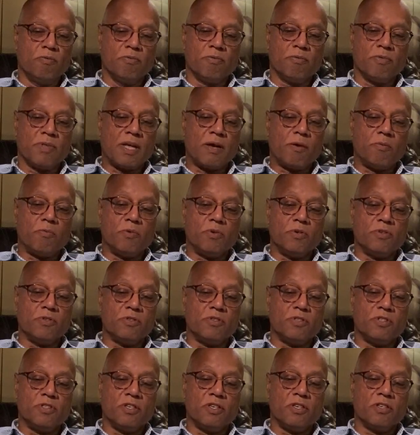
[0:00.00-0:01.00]
That
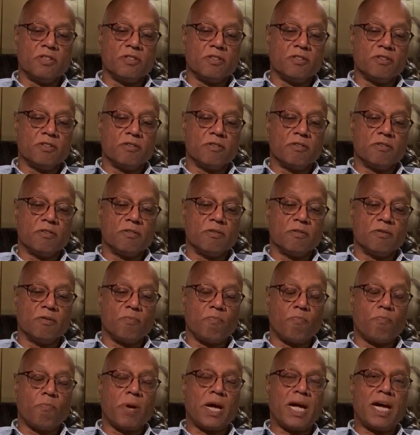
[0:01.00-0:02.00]
was just
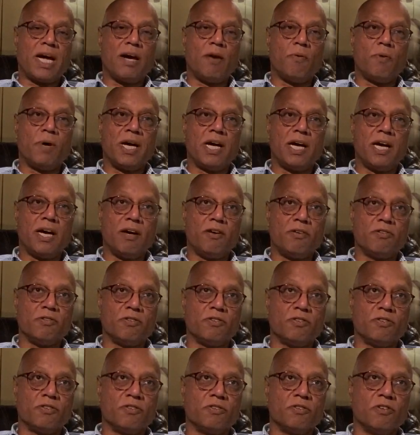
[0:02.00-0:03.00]

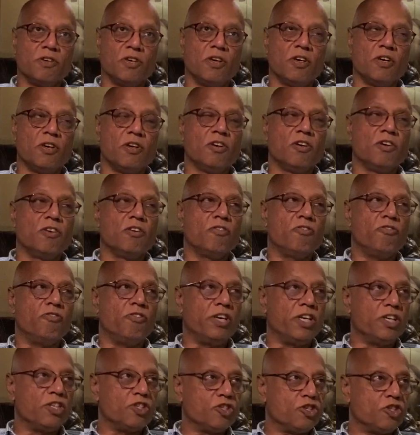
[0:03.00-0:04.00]
powerhouse,
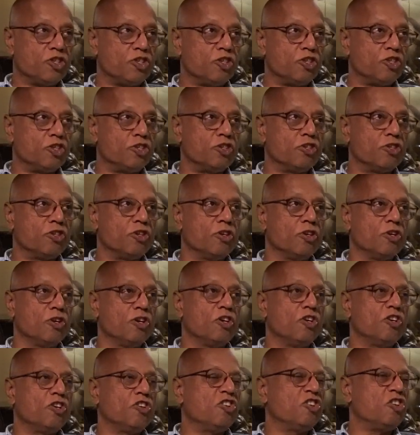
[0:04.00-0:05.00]
rich,
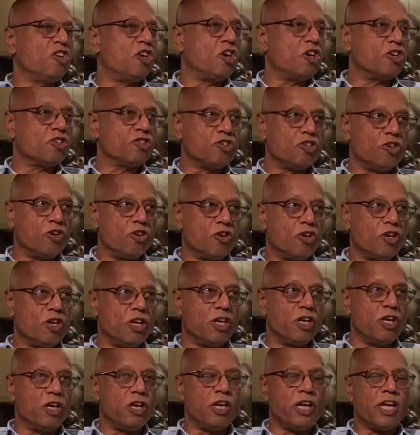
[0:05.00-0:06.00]
dark
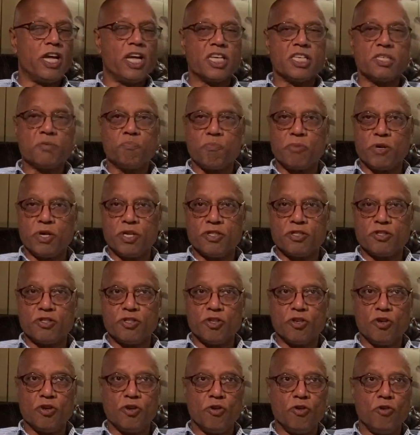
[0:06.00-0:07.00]
chocolate,
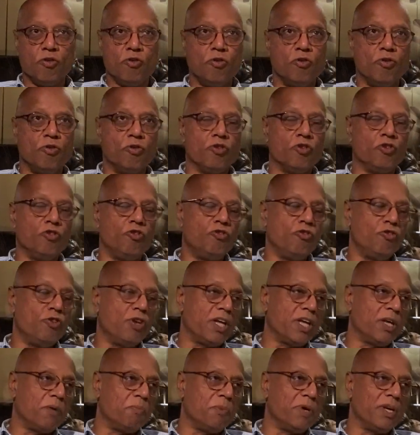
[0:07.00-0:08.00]
espresso, you
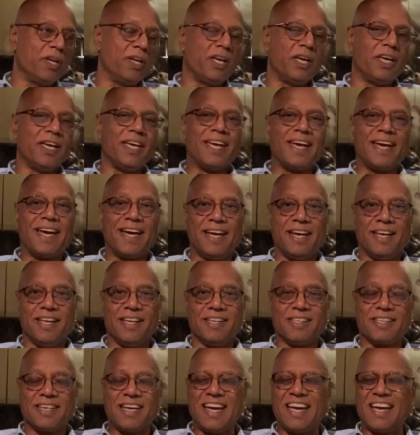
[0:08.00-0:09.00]
name it, it had
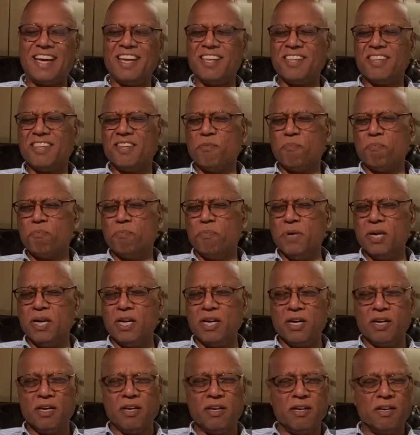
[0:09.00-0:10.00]
it. And the
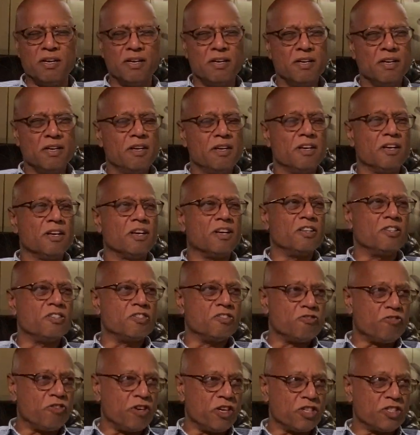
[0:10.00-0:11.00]
burn,
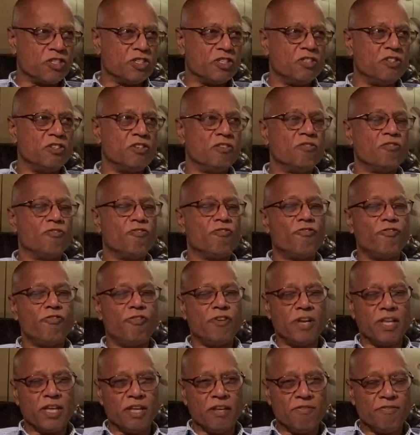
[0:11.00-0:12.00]
construction,
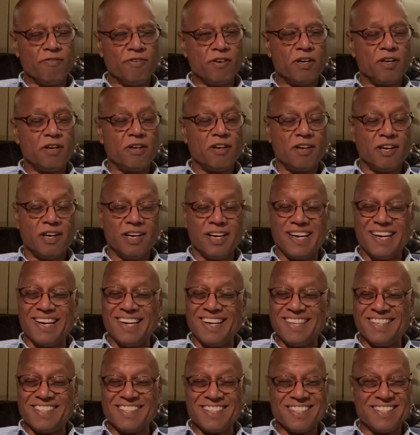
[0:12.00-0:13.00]
flavor, and
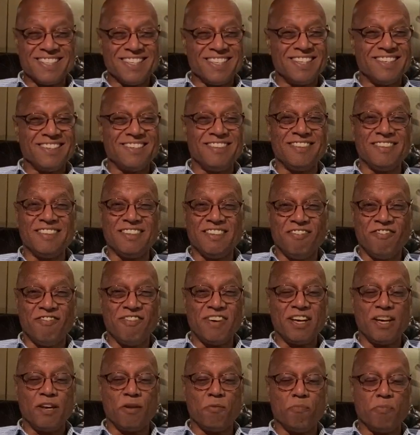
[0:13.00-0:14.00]
it's still
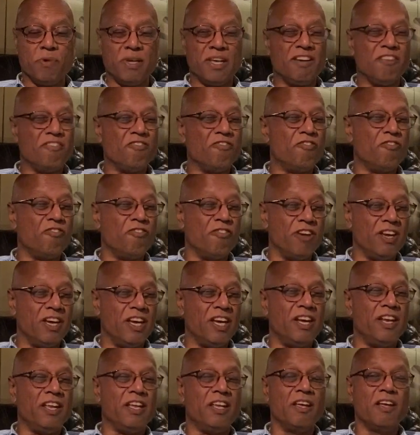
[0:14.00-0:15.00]
developing
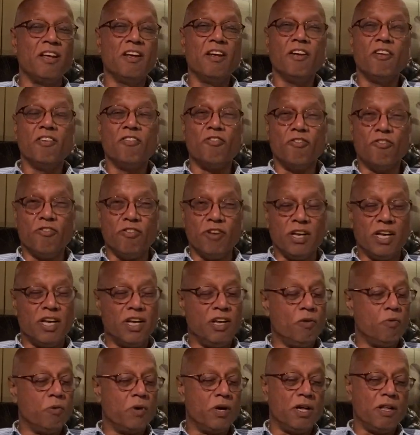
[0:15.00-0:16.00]
really,
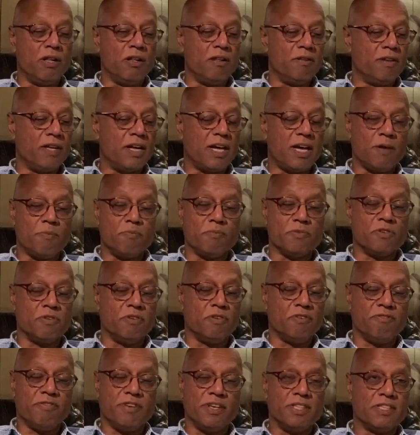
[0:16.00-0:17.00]
really well.
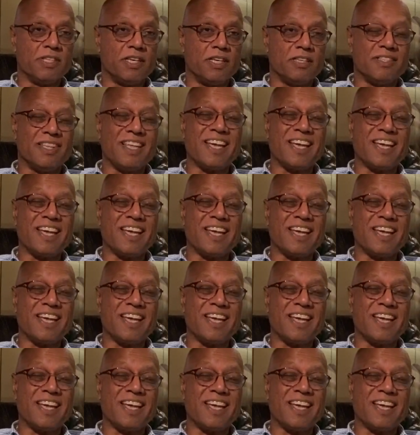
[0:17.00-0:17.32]
Absolutely fantastic.